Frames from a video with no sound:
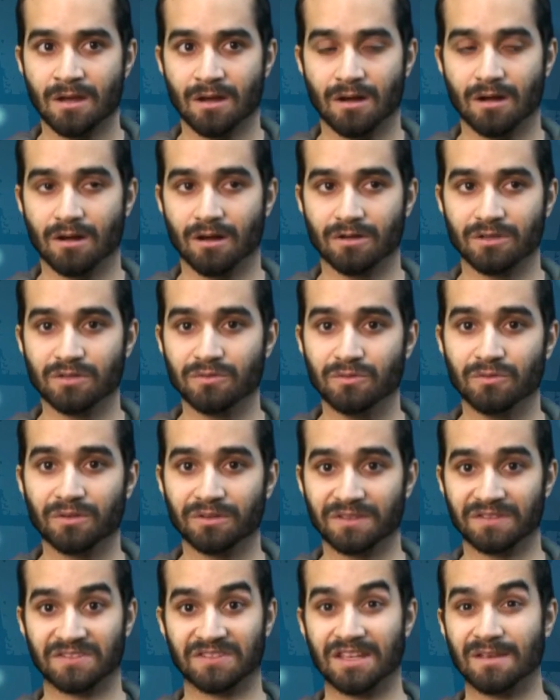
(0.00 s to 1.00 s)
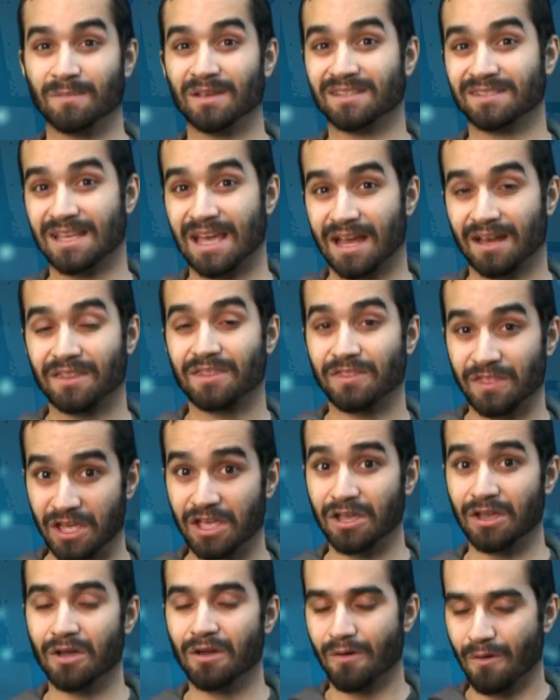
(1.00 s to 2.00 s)
are you doing the same exact
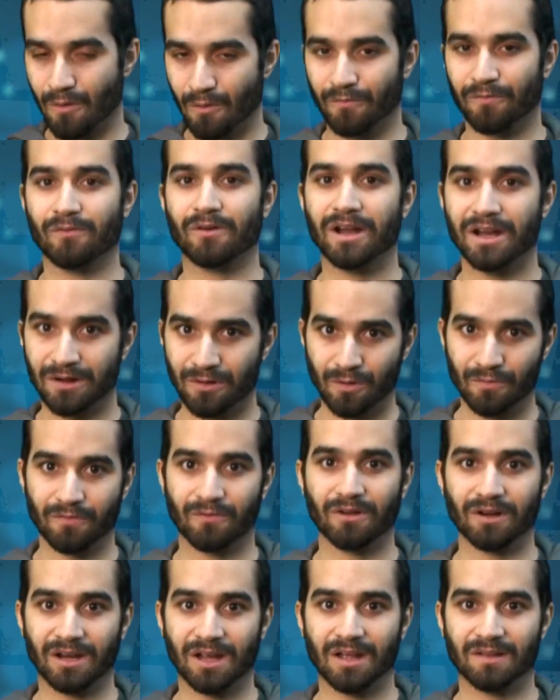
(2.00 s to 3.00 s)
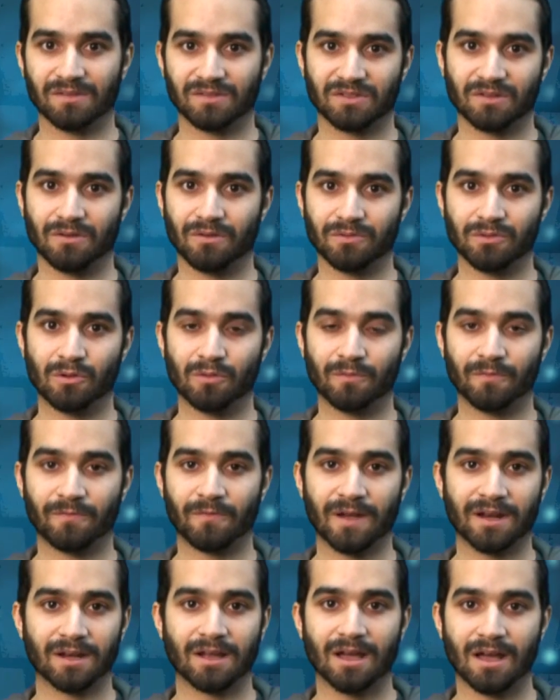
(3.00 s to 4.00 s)
thing over and over again. So you'll
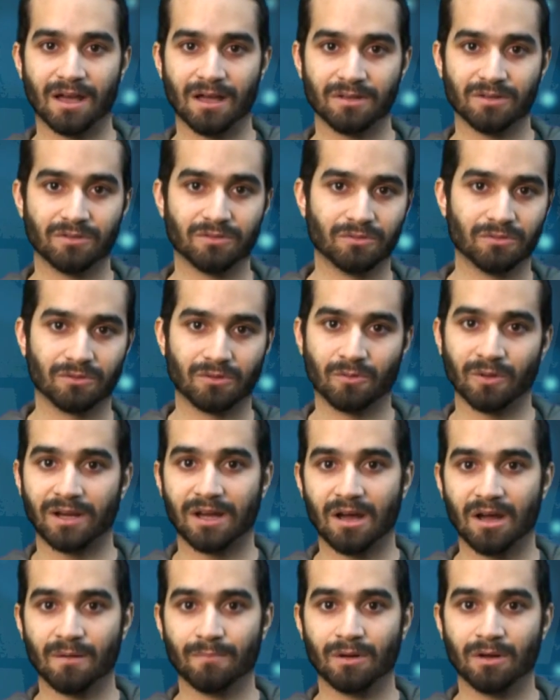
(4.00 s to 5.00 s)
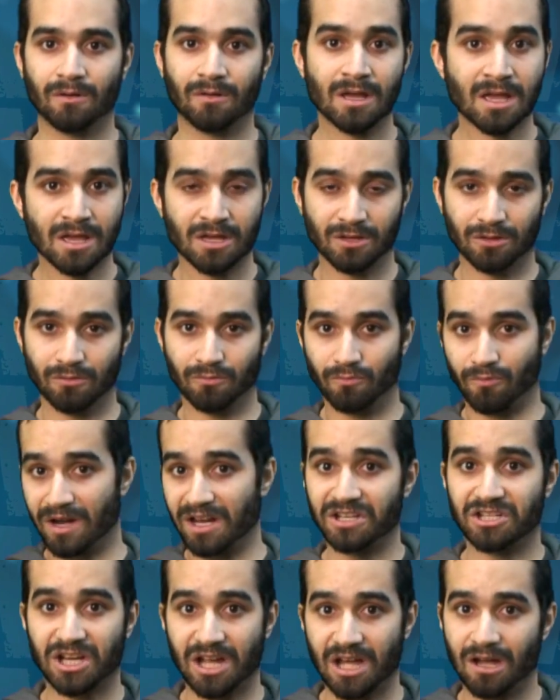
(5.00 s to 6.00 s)
fight a guy, you do a quick combo, he'll
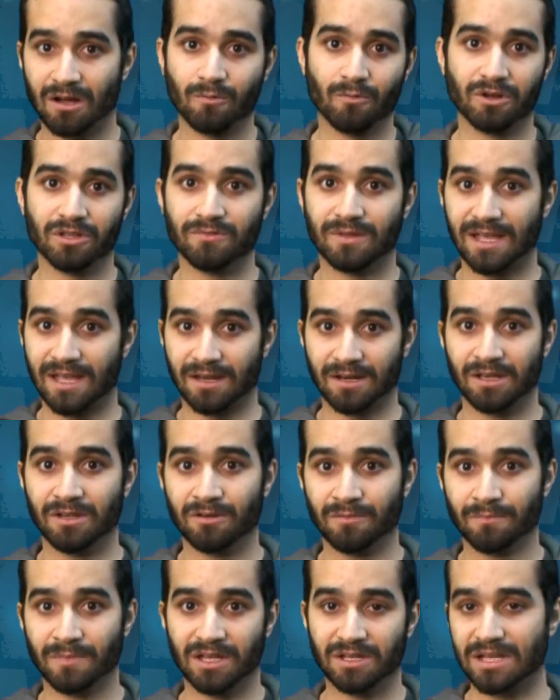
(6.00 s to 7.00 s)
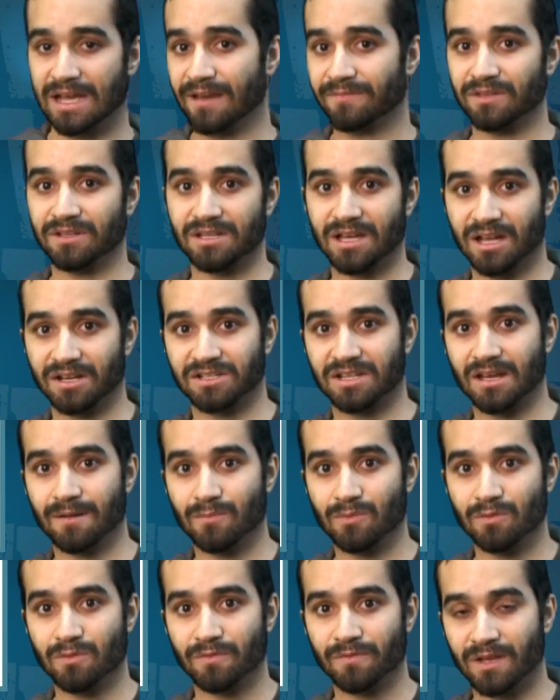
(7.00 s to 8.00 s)
rage out where you can't hit him and you have to dodge that
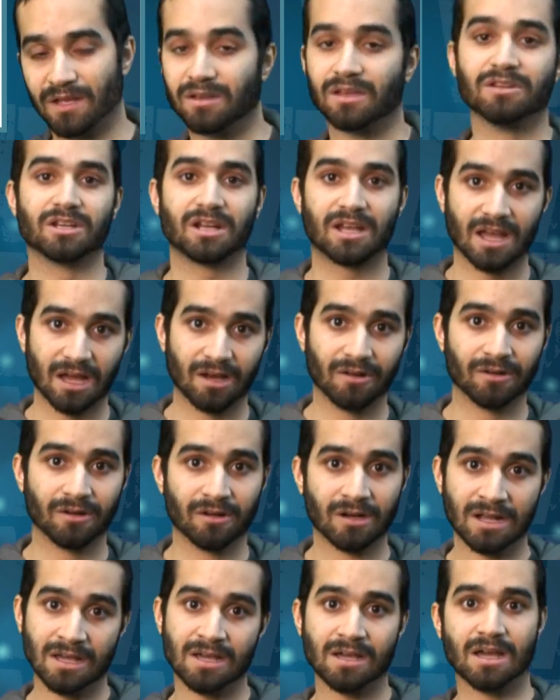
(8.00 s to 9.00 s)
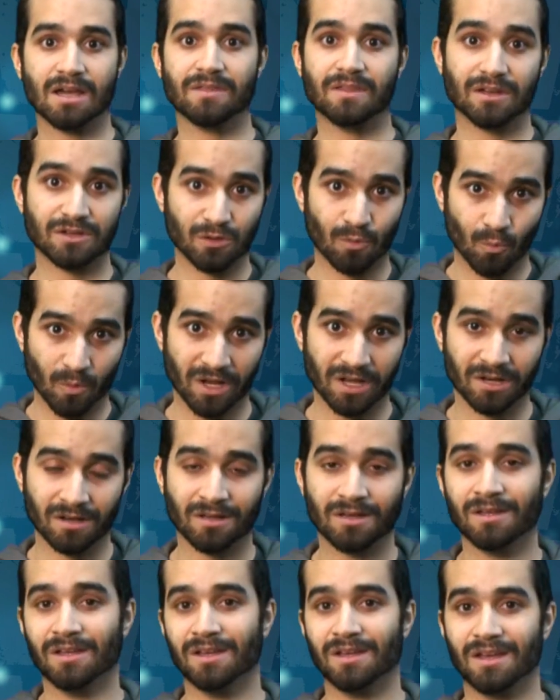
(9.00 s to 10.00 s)
move, and you counter, and then you
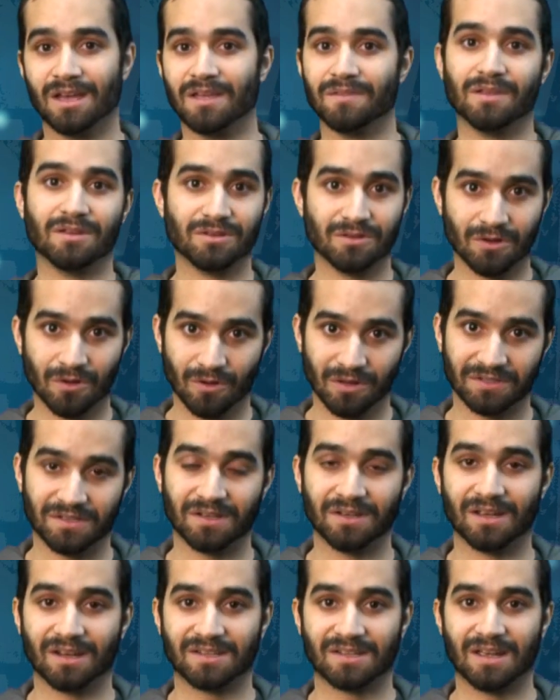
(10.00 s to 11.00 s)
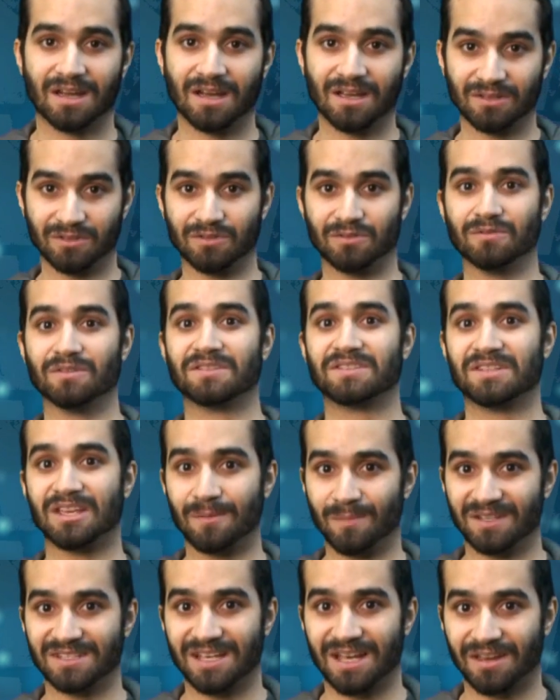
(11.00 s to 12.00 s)
win, and then you go on to the next guy to do the
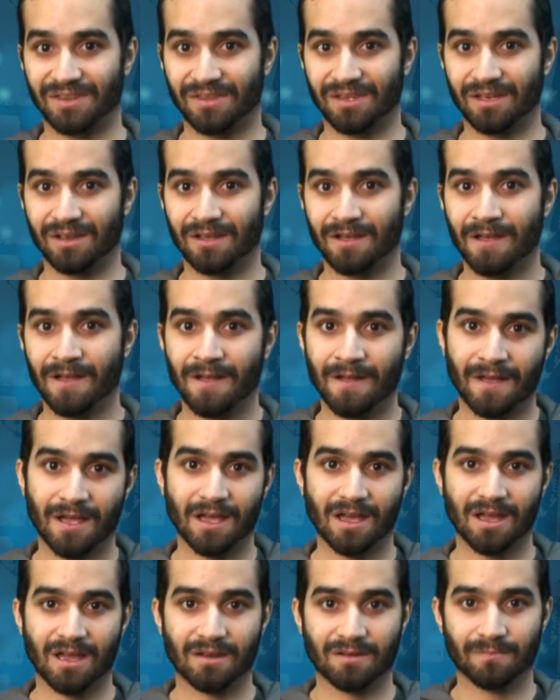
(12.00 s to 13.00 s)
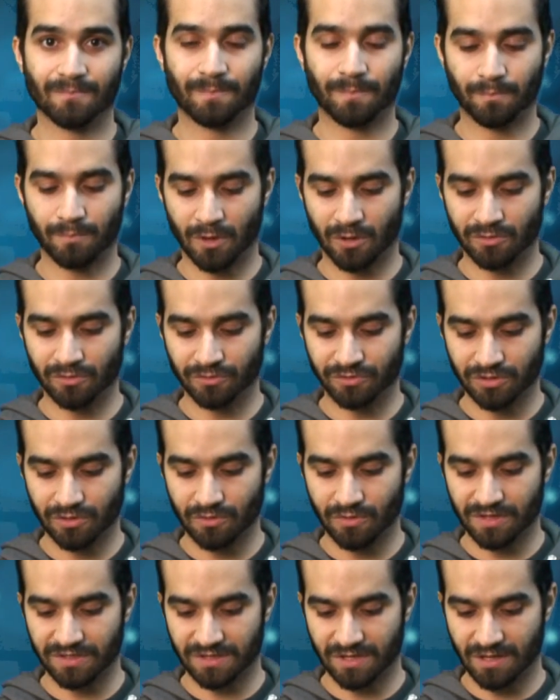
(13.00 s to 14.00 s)
same exact thing. And what you'll
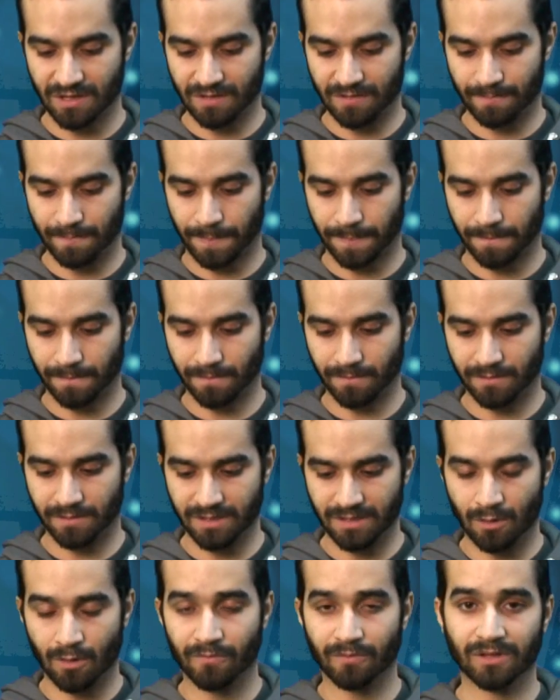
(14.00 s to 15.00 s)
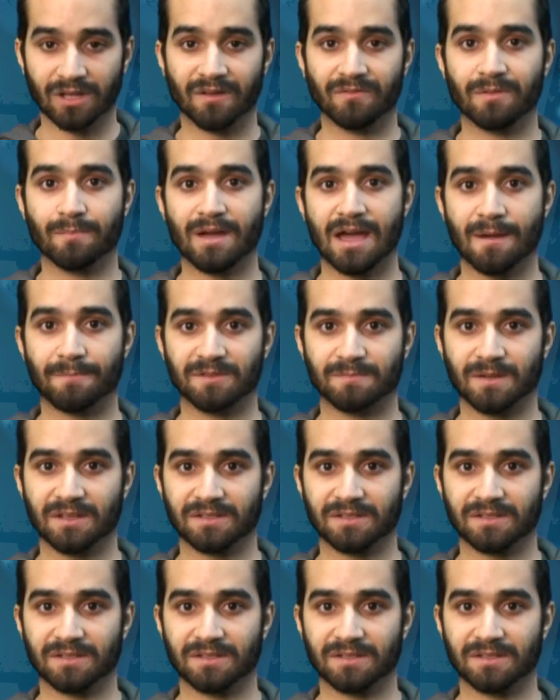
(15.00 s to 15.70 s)
do is the overlay of the map is